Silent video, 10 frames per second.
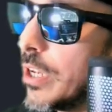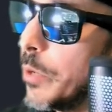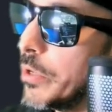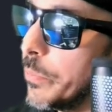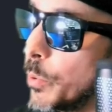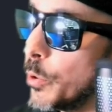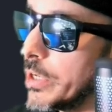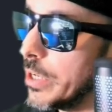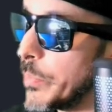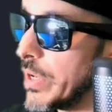I'm
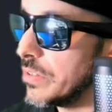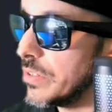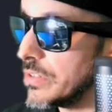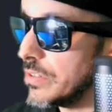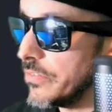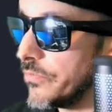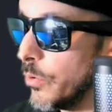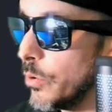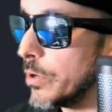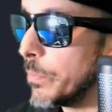importing
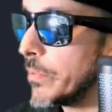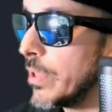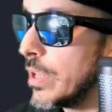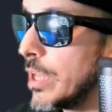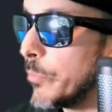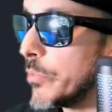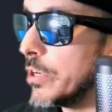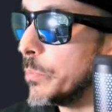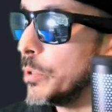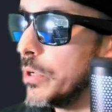base64. I'm
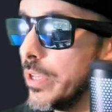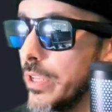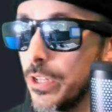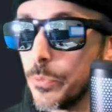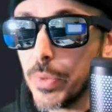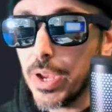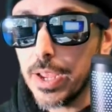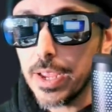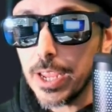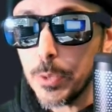gonna put in
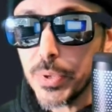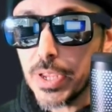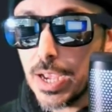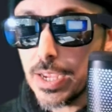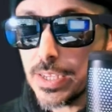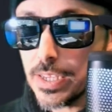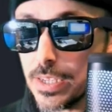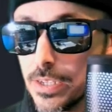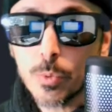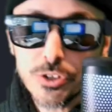my API
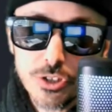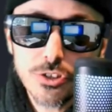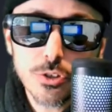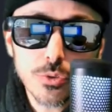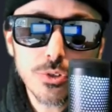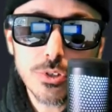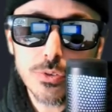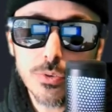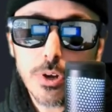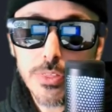key, which is used
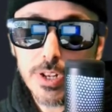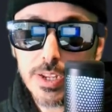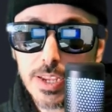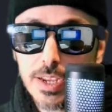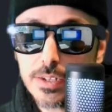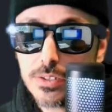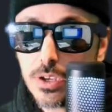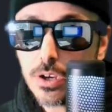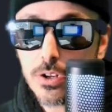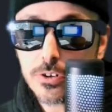to authenticate
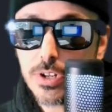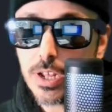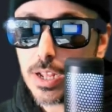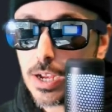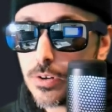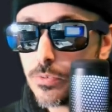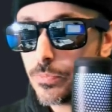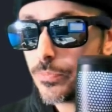to hunter.how.